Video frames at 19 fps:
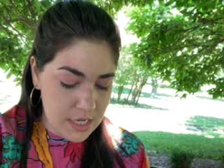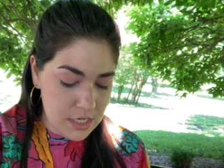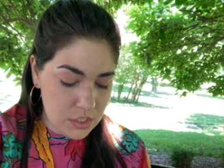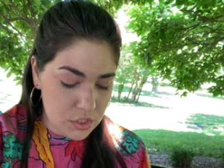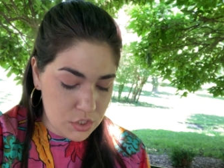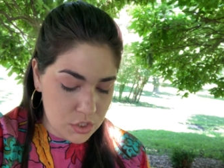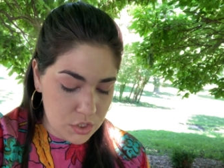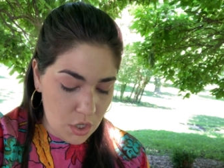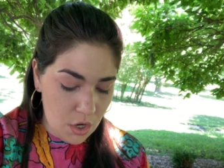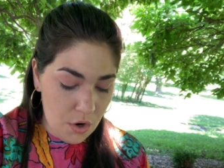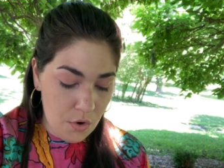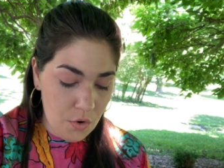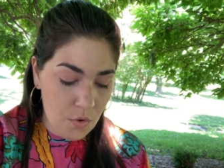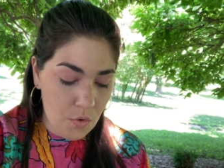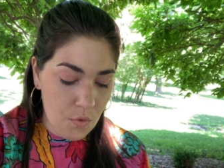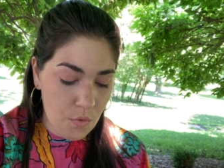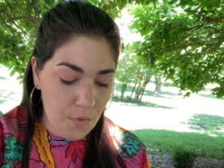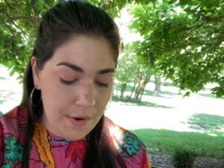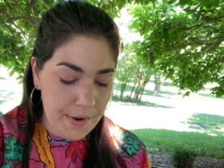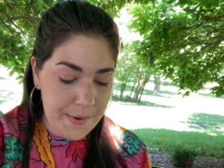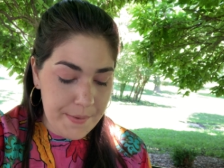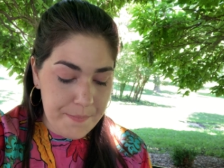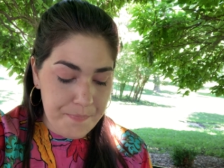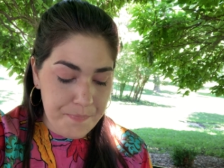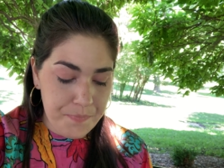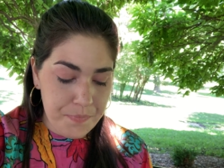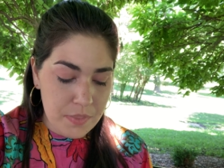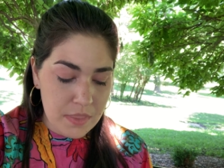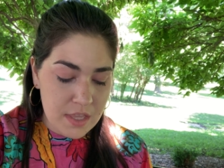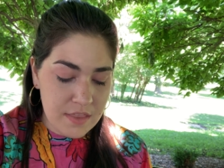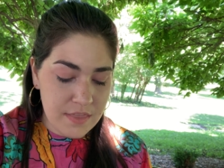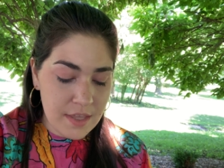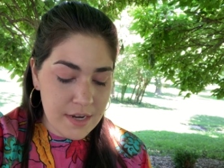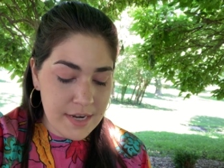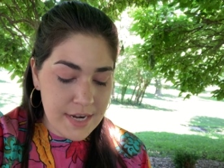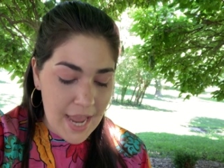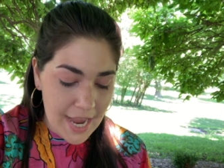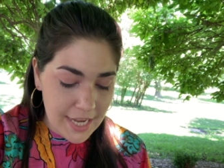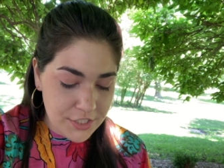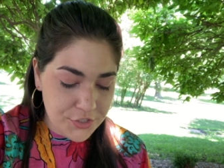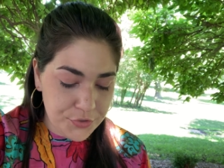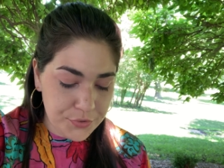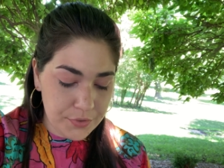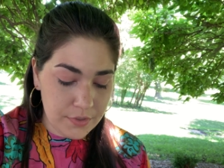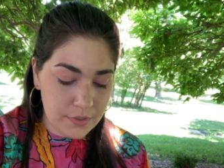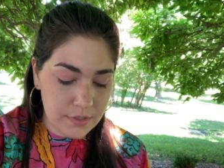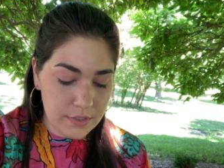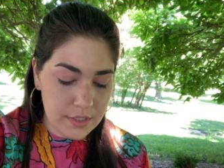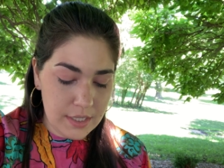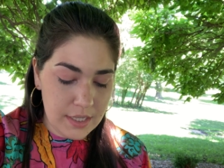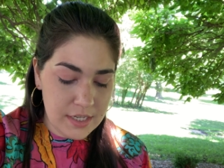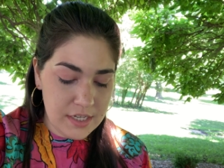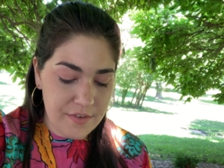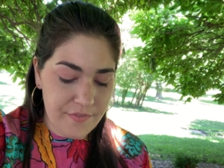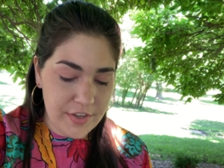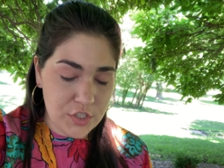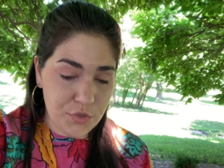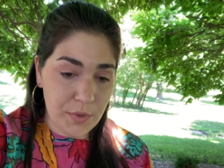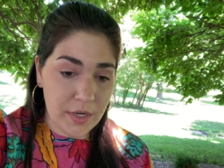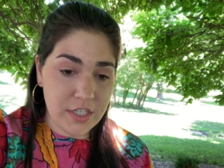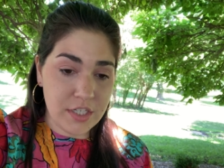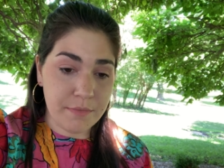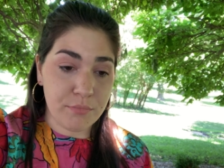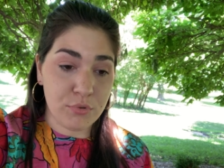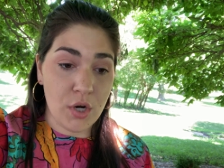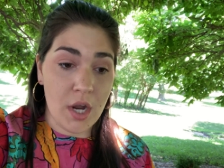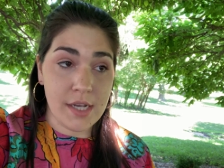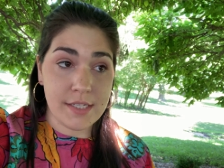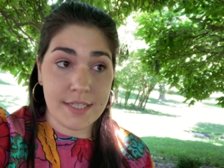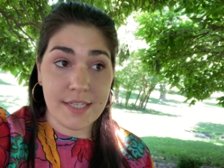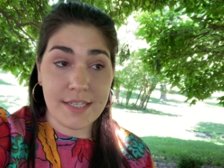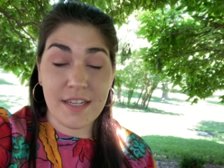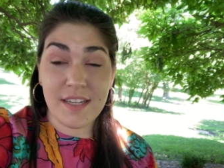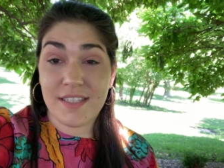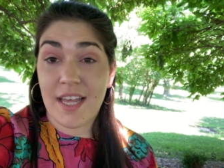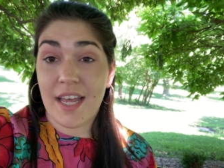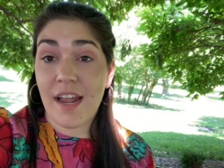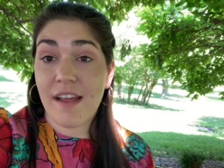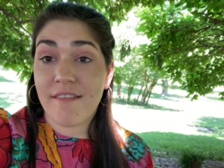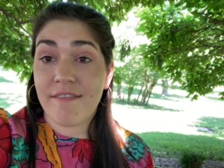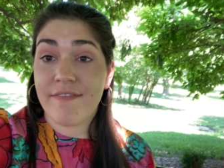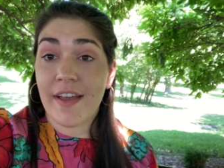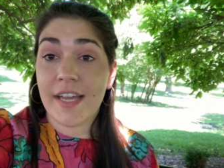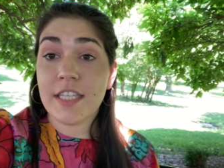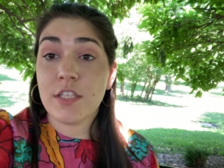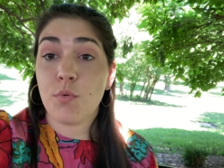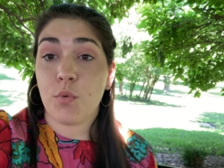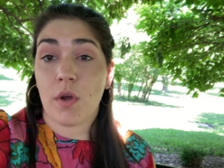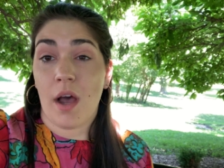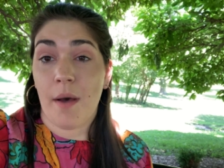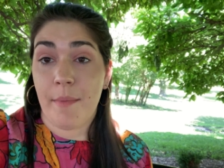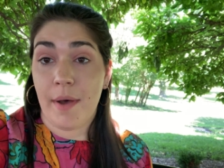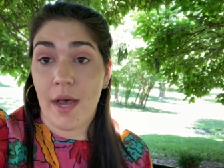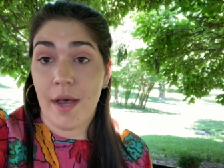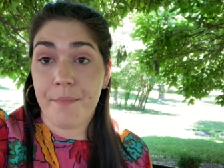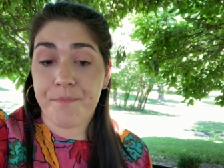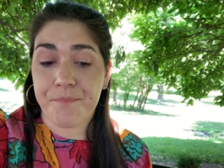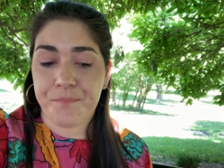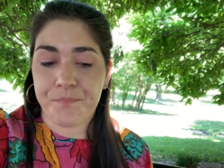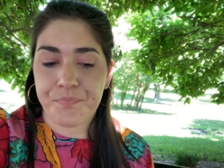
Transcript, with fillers: So the natural individuation process is that events will come up